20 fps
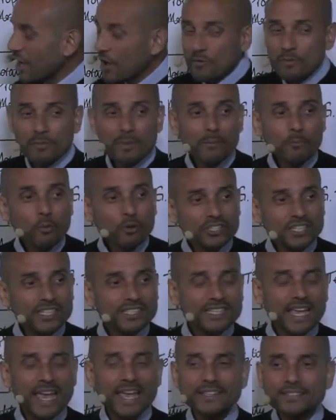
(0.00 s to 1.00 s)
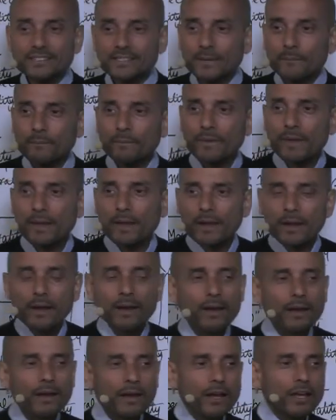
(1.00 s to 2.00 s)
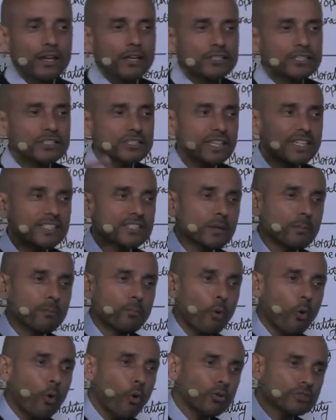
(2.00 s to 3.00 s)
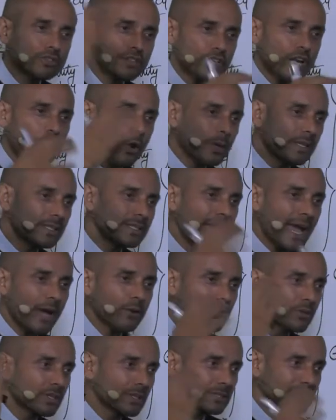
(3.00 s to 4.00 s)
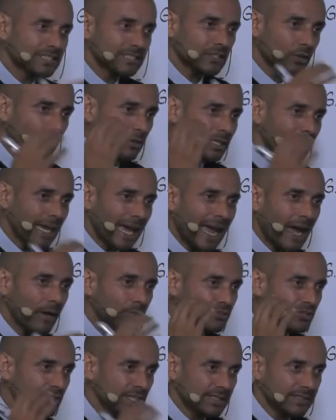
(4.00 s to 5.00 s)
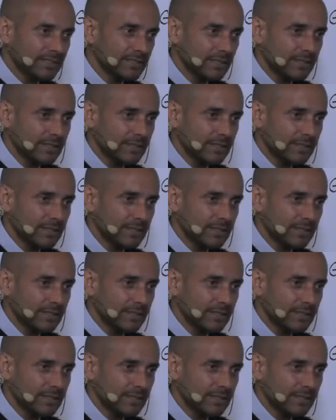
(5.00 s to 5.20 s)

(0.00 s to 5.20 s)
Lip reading: Remember what she says. She sees the balls going down on the houses.